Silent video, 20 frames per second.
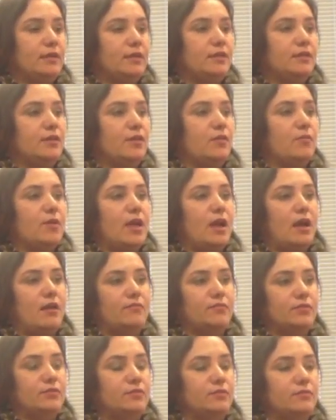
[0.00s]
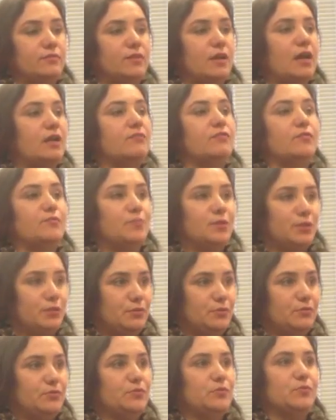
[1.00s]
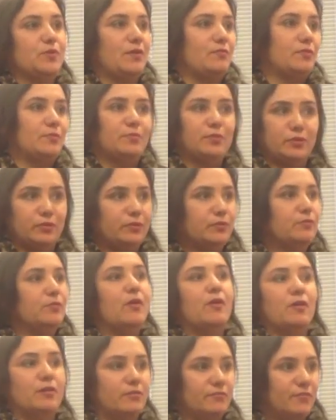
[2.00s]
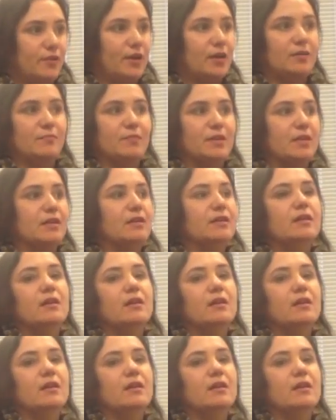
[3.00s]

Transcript: you know, we have to kind of abuse, we have to pollute our environment